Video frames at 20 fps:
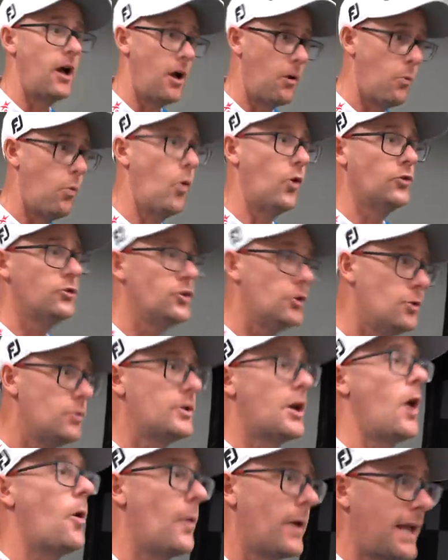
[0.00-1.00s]
I want you
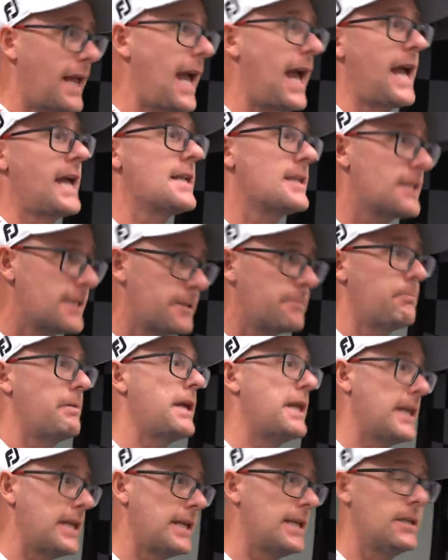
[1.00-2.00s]
going at
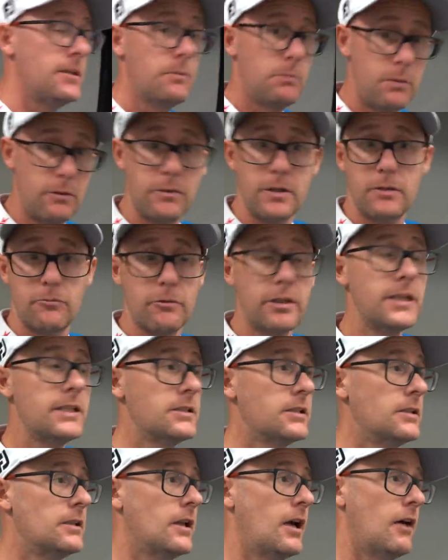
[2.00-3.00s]
speed within
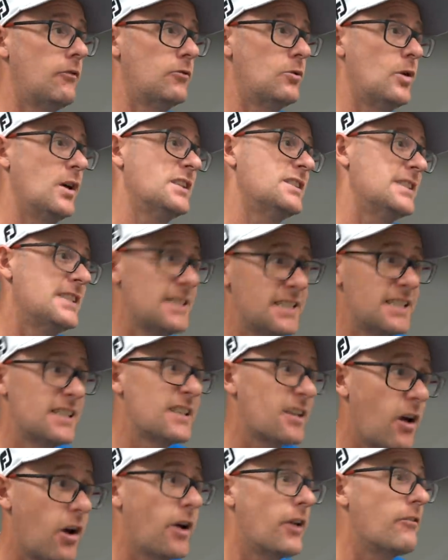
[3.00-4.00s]
reason. Otherwise, this is
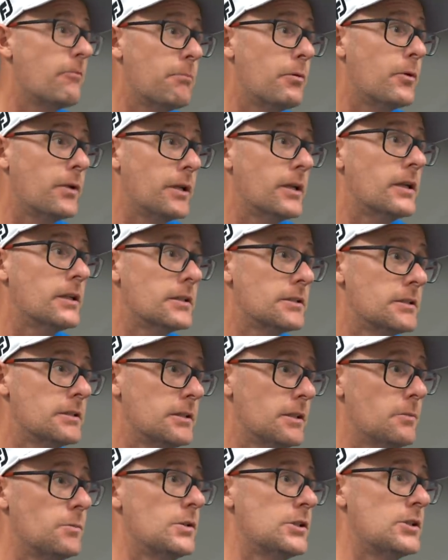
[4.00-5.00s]
kind of pointless
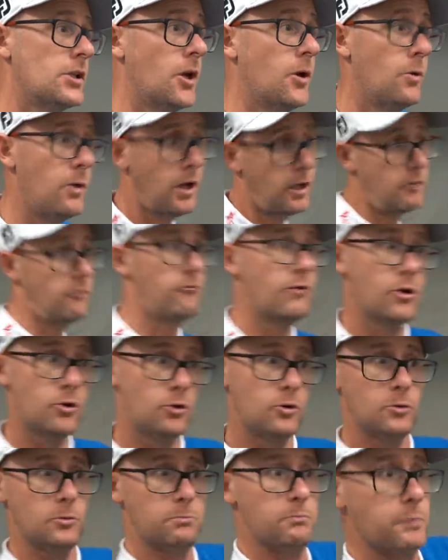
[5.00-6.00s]
because it was oh, so like
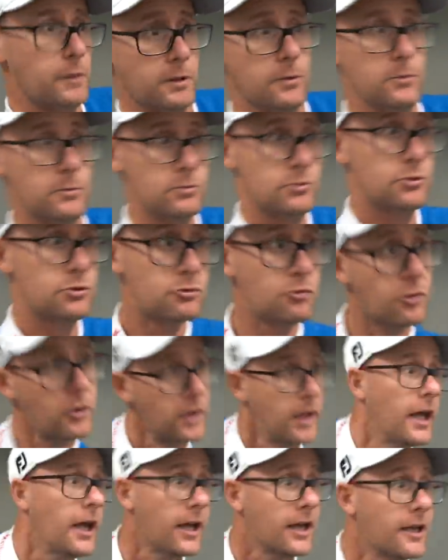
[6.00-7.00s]

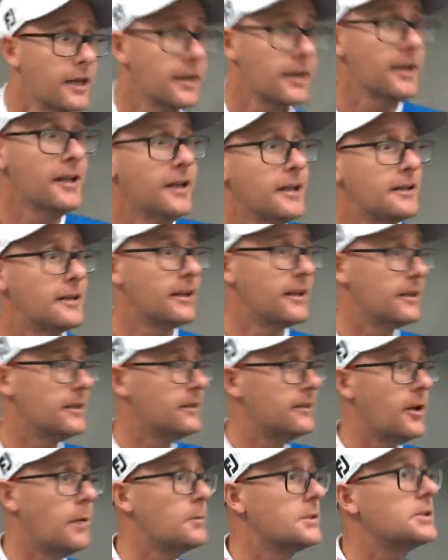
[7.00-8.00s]
robotronic
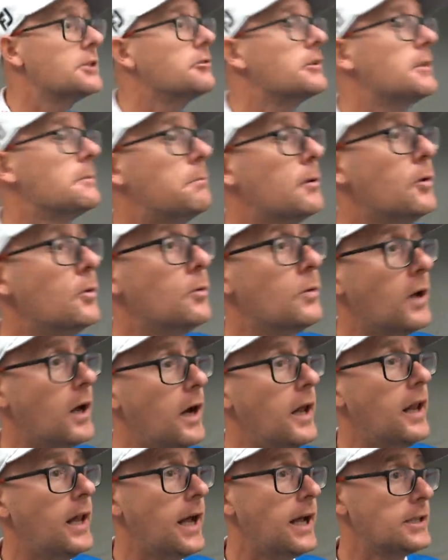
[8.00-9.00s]
that no one's going to hit the ball yeah.
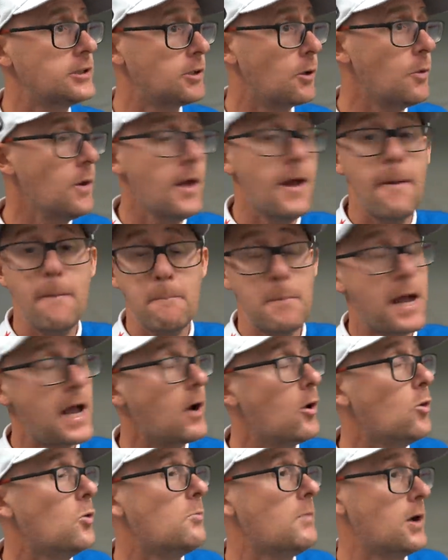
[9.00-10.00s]
like that. So
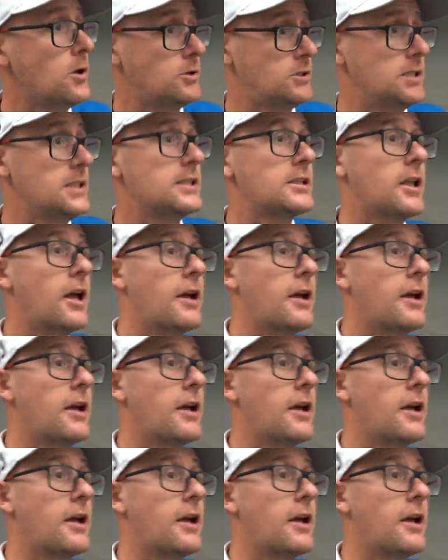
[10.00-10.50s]
Matt almost is